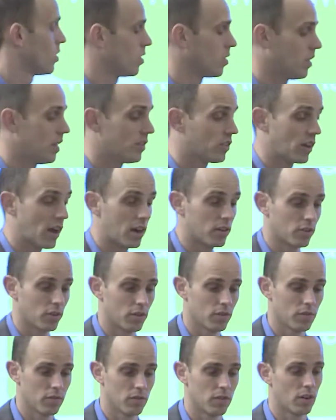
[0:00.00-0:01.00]
these guys
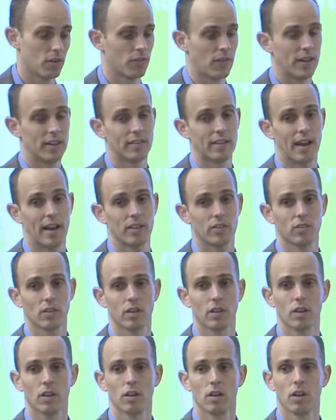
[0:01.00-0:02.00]
are, they're
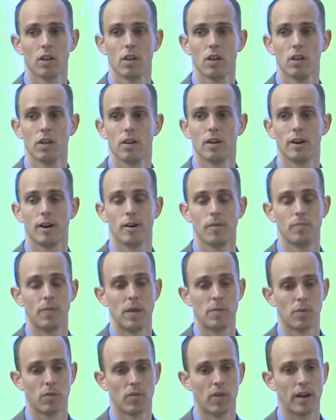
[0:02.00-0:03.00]
fantastic. Um,
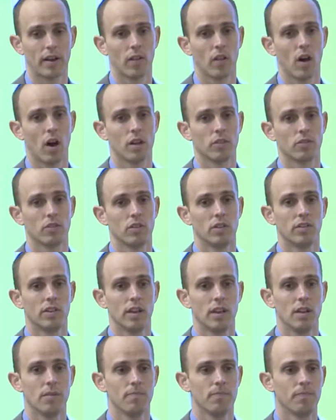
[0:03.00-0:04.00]
they provide a lot to the
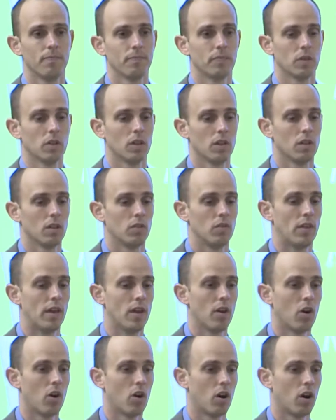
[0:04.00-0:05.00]
team.
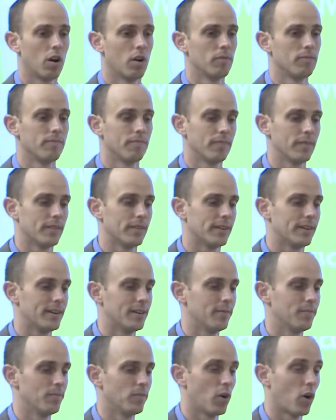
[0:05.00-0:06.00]
They are
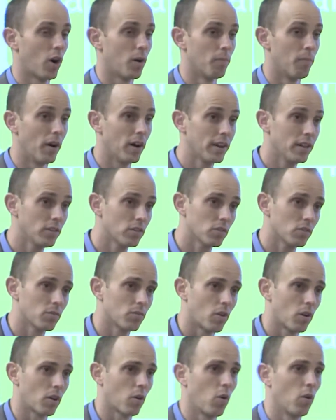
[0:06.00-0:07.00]
um, our buddies,
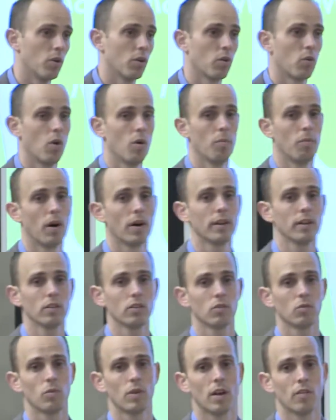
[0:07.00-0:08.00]
our quote-unquote
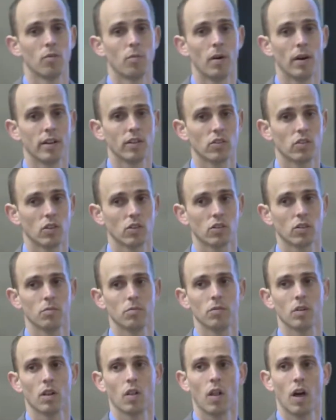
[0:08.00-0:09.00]
buddies, we have a buddy
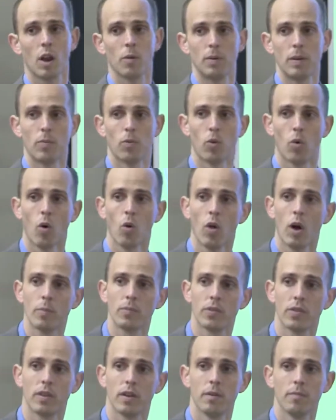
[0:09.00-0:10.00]
system. A lot of people roll
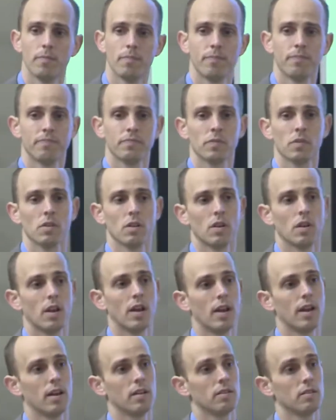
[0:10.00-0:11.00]
up to them,
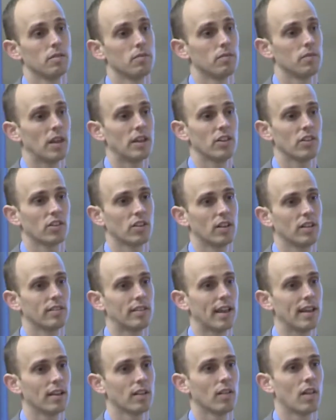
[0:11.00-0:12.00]
and they just
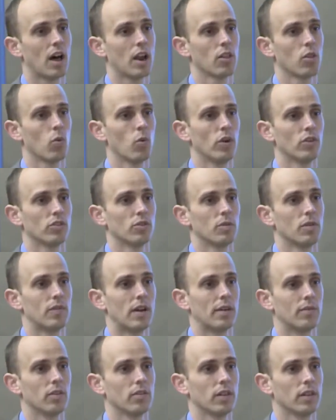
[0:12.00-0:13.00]
contain a lot of the wisdom of
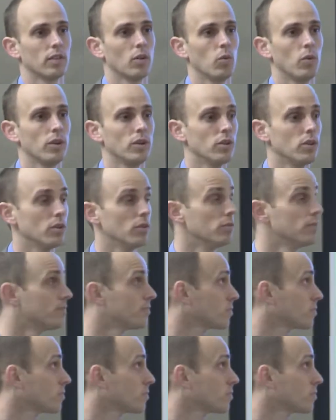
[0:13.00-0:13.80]
everything that we do.